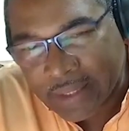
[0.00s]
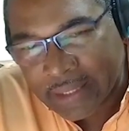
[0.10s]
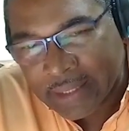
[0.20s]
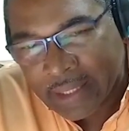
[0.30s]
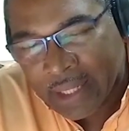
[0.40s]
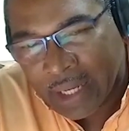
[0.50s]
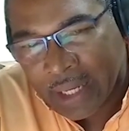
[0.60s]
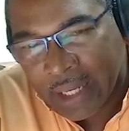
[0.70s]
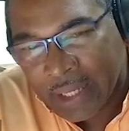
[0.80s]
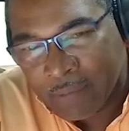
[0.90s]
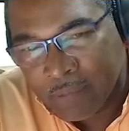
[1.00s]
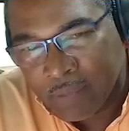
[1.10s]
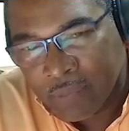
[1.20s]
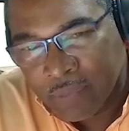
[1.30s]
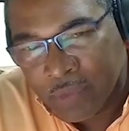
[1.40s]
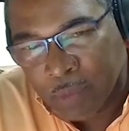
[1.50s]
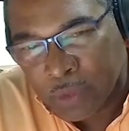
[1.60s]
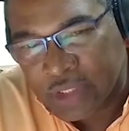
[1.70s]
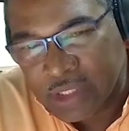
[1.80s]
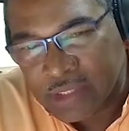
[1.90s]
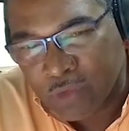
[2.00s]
that the Portuguese,